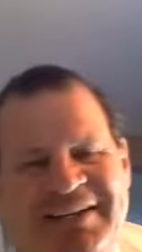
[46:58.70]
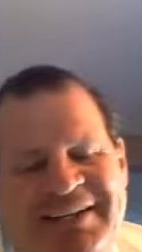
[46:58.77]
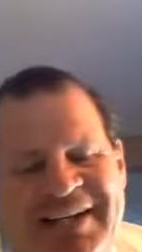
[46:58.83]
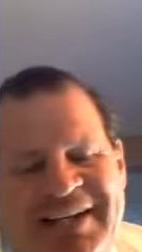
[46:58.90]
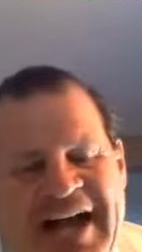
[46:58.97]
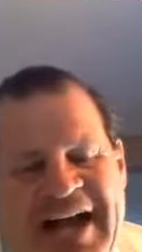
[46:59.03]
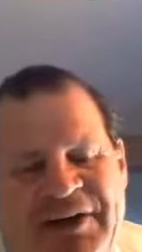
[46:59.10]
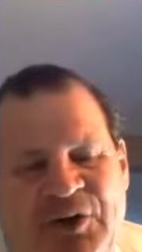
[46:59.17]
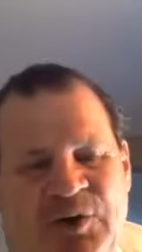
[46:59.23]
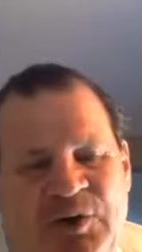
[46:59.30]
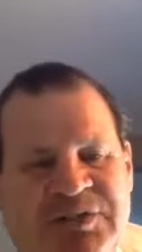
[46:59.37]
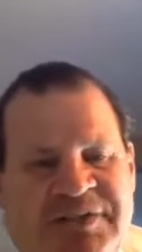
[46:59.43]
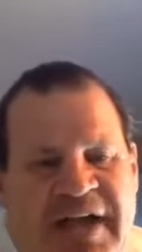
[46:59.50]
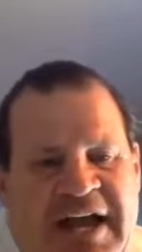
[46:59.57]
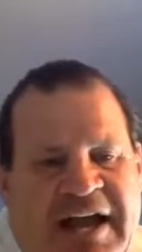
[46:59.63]
I don't know.
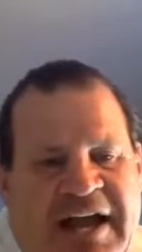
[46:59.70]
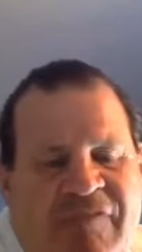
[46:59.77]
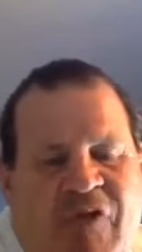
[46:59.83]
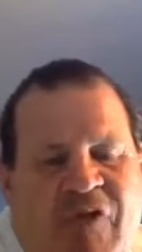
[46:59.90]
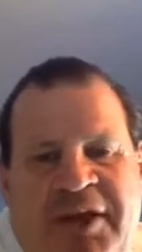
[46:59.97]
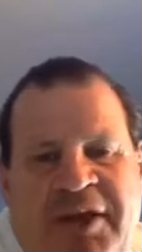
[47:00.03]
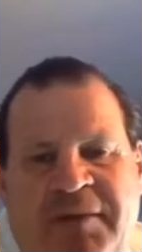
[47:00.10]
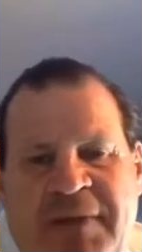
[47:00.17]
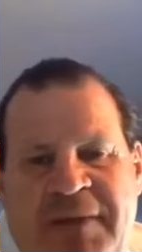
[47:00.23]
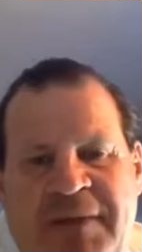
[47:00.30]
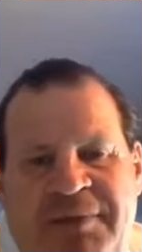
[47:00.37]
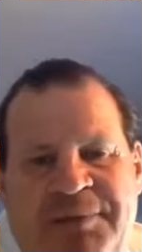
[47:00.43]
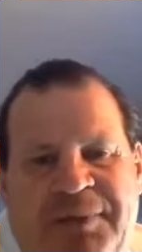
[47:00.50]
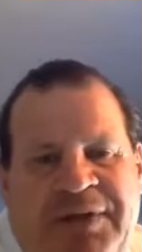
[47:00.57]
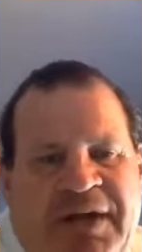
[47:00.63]
It's ironic
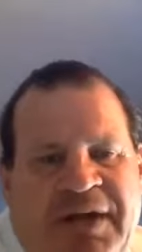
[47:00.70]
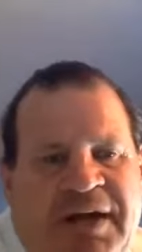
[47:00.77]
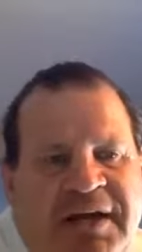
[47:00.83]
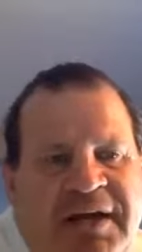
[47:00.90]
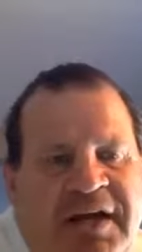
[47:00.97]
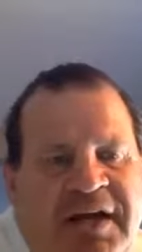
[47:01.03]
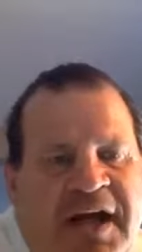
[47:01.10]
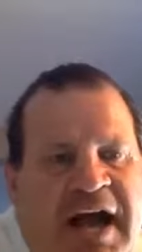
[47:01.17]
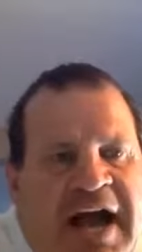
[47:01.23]
maybe, but I